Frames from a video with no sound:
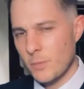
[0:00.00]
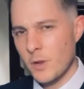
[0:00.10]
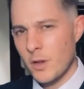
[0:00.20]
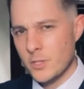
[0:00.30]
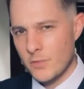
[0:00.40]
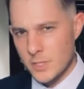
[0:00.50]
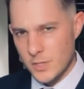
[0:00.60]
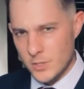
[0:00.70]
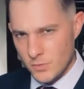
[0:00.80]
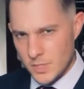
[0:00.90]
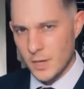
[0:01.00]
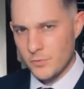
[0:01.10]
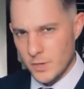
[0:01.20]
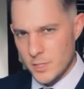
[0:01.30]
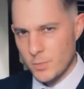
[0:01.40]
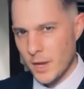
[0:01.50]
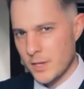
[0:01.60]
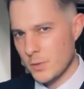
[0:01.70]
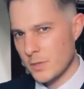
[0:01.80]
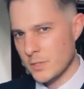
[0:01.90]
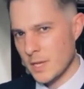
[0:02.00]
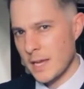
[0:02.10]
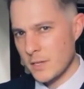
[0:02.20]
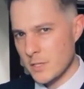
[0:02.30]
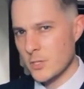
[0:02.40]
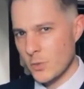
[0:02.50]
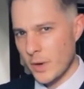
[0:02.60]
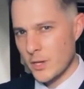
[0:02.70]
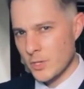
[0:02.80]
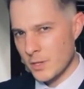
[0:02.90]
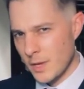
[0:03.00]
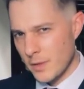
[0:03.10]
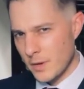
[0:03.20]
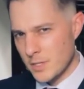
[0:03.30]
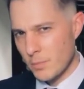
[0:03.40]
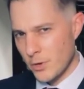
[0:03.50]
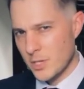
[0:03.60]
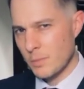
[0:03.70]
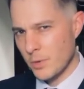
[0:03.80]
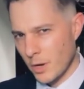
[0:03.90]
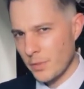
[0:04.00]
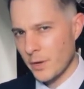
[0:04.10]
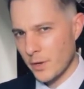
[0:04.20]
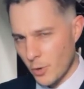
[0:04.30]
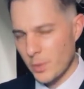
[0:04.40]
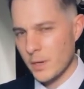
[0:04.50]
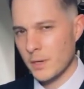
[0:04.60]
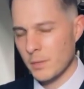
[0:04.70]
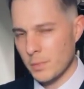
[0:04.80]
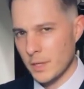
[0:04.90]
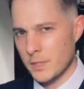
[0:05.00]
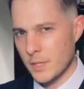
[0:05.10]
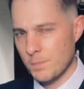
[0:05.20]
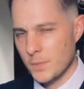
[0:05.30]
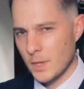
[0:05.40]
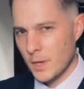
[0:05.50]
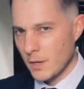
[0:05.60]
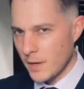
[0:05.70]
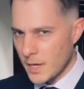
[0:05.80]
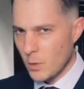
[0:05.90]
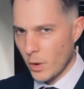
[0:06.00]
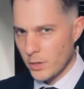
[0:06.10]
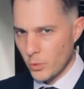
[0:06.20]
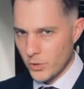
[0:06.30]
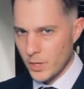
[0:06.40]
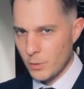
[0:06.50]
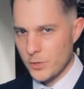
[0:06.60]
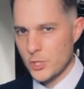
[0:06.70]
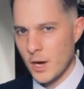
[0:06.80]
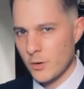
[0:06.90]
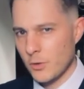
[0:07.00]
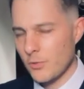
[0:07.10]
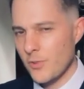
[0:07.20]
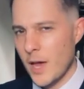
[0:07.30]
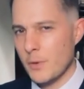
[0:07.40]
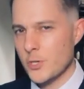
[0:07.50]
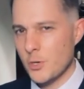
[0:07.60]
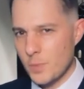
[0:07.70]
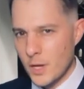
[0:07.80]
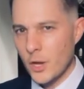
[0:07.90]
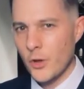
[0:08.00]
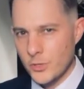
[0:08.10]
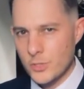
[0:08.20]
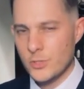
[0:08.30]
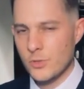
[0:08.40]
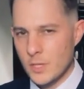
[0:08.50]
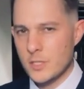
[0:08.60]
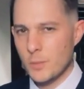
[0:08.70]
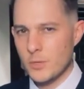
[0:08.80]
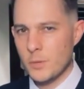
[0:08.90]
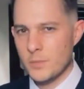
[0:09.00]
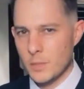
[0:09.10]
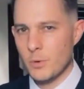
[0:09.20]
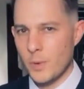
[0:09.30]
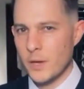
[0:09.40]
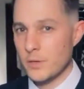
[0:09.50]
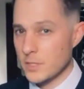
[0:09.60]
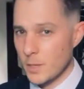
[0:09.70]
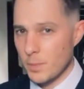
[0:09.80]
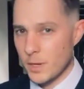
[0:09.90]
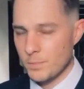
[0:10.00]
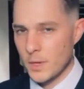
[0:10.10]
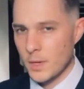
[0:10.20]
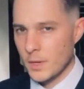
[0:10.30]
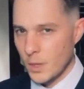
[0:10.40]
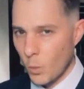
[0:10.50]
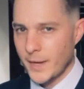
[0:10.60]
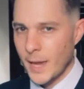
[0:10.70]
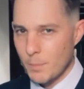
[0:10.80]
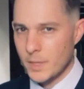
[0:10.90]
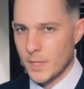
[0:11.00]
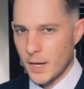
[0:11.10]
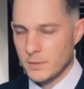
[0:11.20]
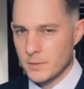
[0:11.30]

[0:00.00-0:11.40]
the loss of a sense of self and is placed in a situation that is emotionally beyond their coping ability. Now, anyone working with the child or the family should be alert to these symptoms and prepared to step in. Now, what can be done?